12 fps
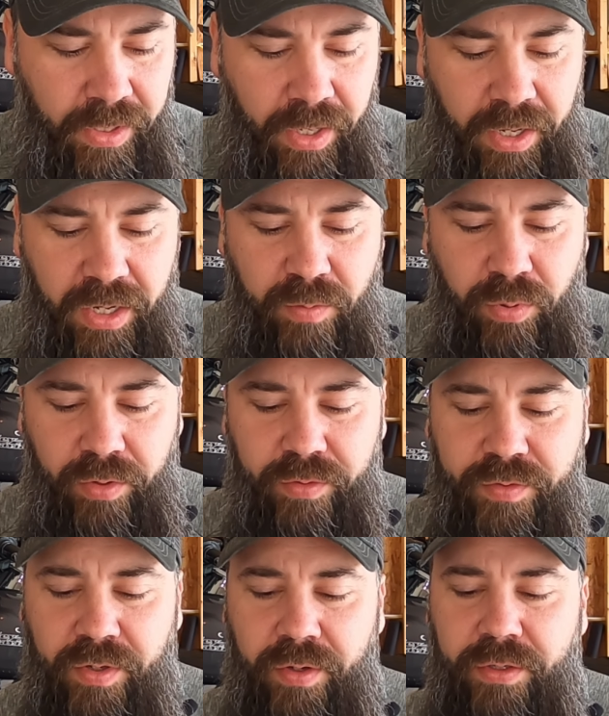Hey brother,
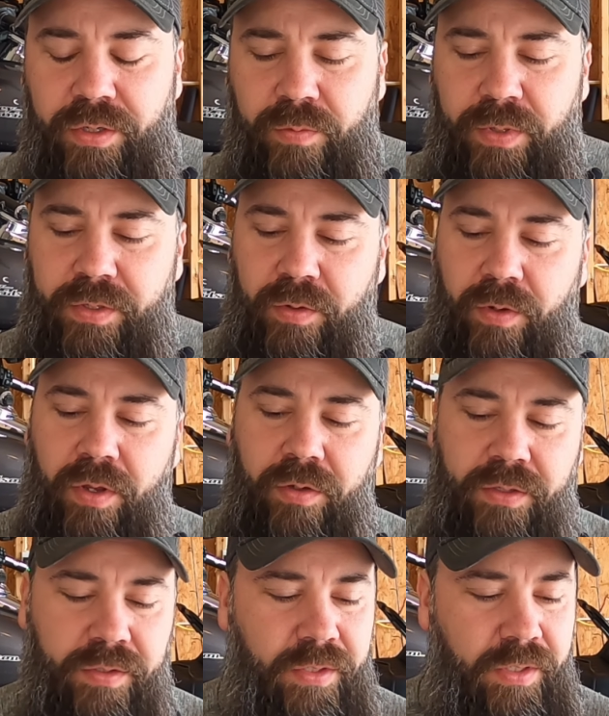sorry it took me so
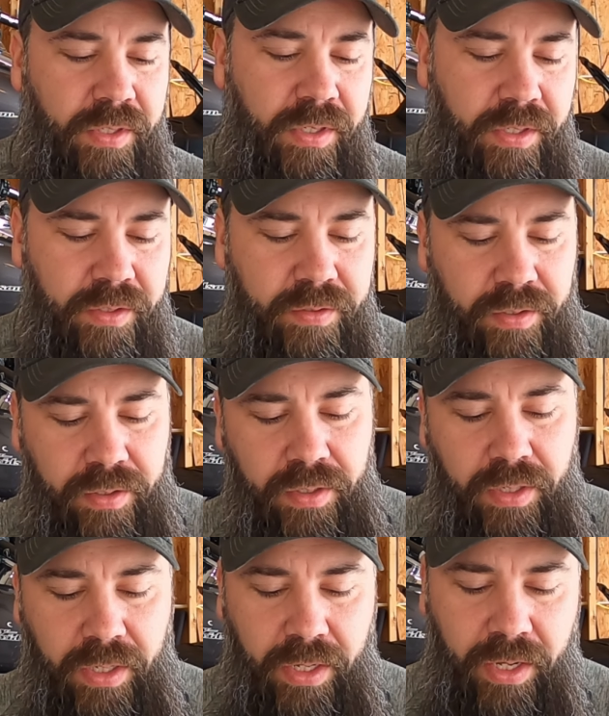long to send these.
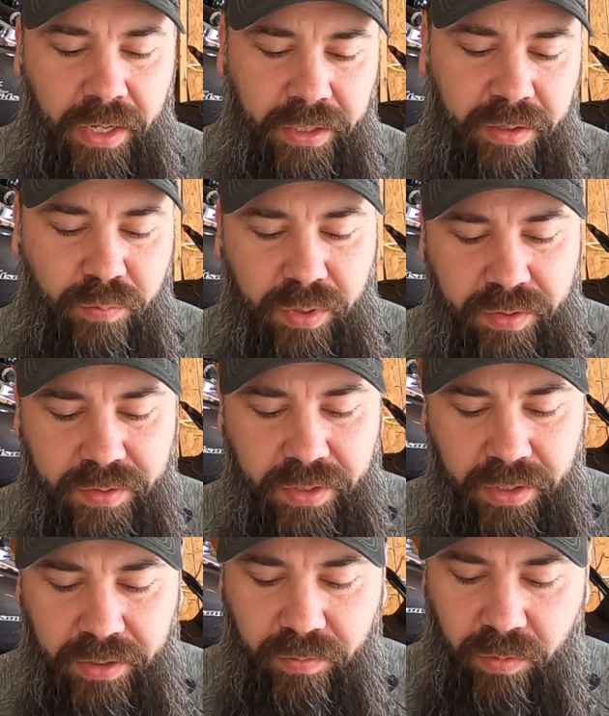I get
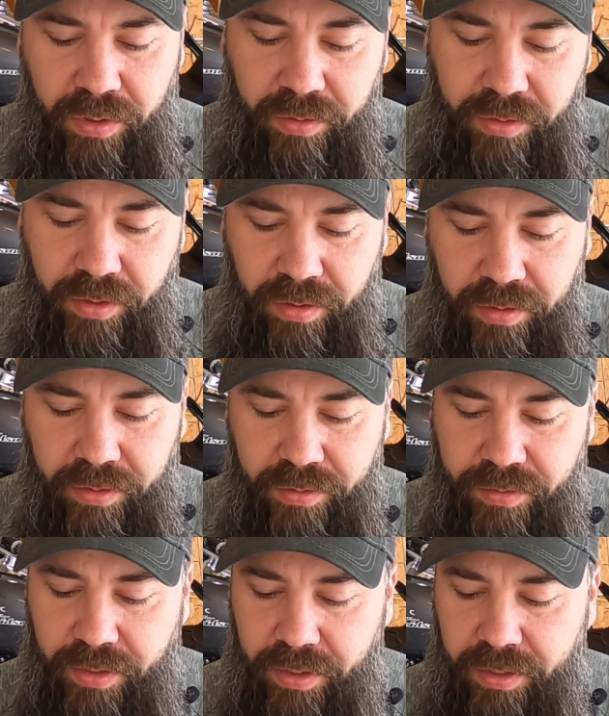busy and well, y'all
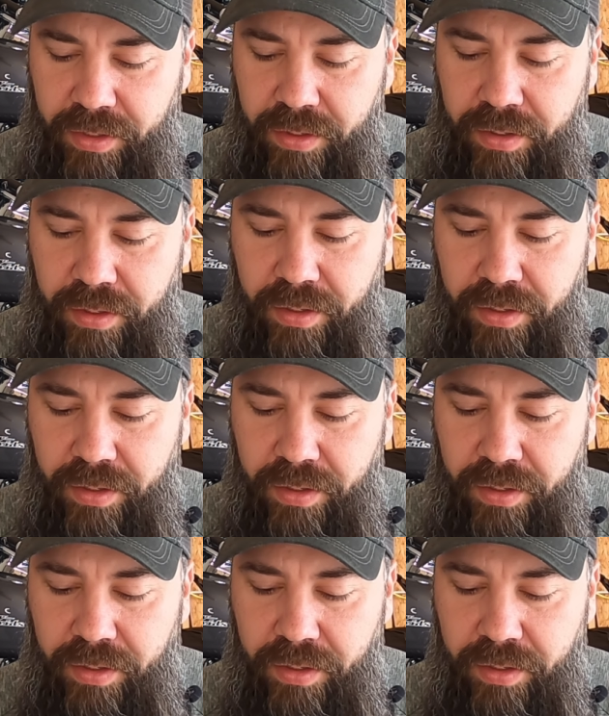understand.